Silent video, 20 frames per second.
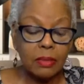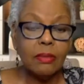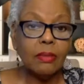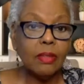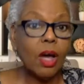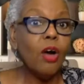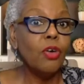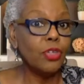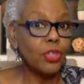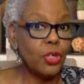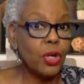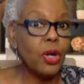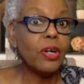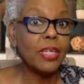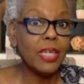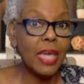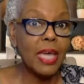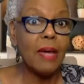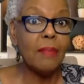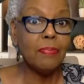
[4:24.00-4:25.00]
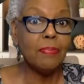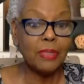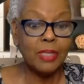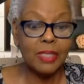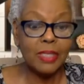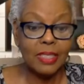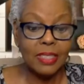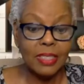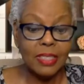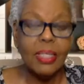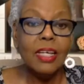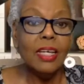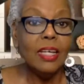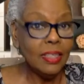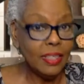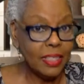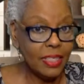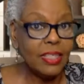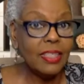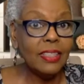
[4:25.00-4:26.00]
on your campus,
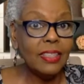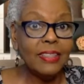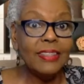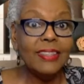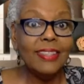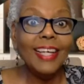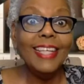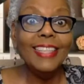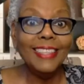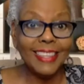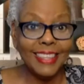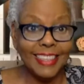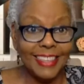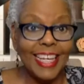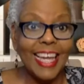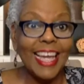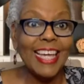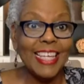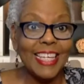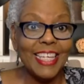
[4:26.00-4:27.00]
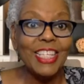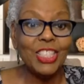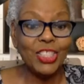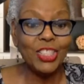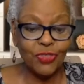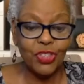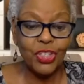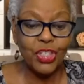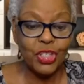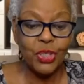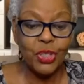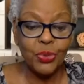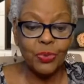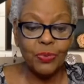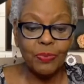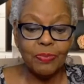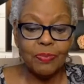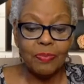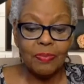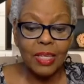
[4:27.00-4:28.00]
then today is for
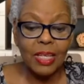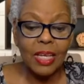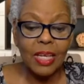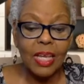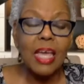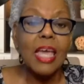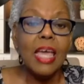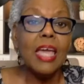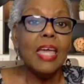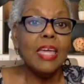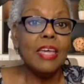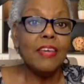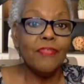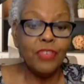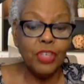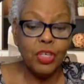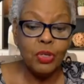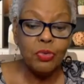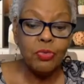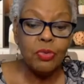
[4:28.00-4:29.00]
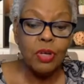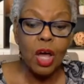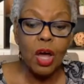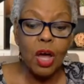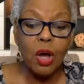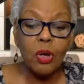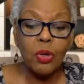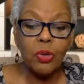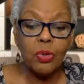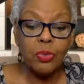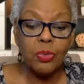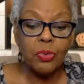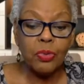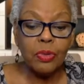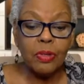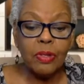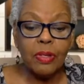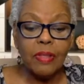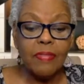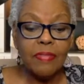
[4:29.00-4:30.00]
you. If you know
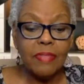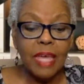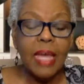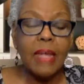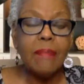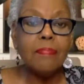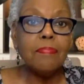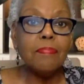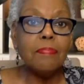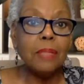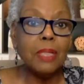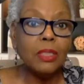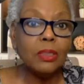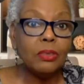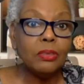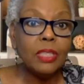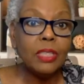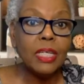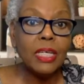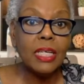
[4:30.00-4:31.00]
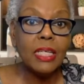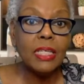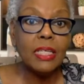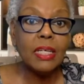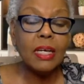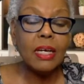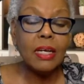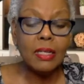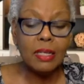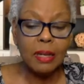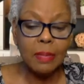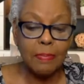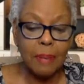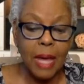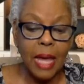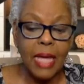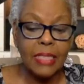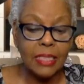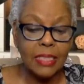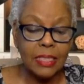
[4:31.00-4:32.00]
that building
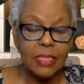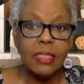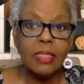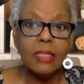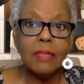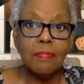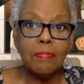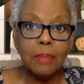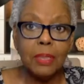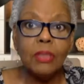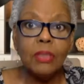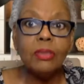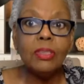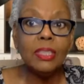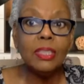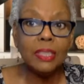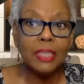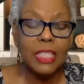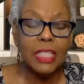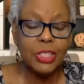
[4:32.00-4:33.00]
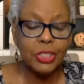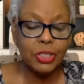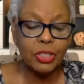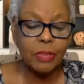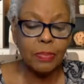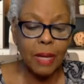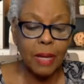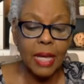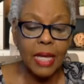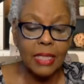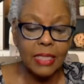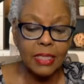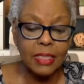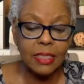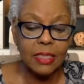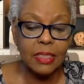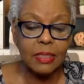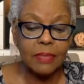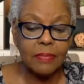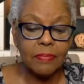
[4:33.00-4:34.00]
teacher
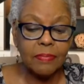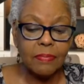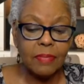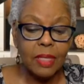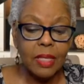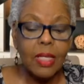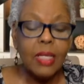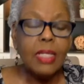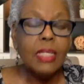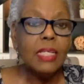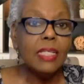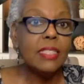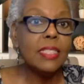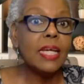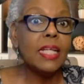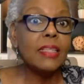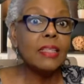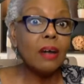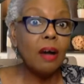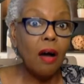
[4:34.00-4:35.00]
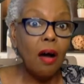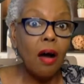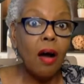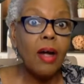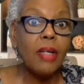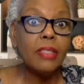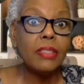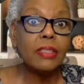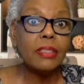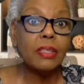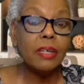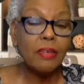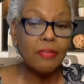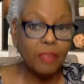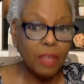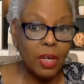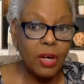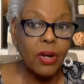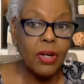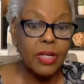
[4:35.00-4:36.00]
capacity is at the heart of
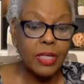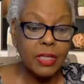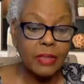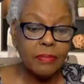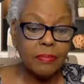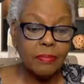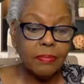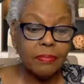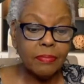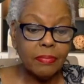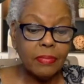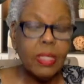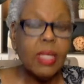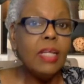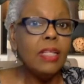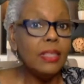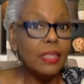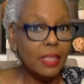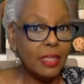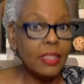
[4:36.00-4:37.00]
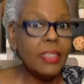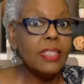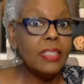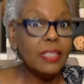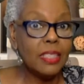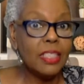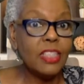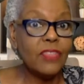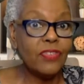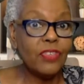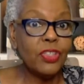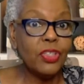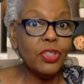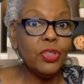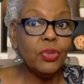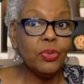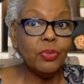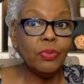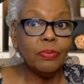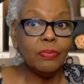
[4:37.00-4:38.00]
learning, then this is for
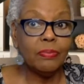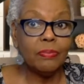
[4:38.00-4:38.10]
you.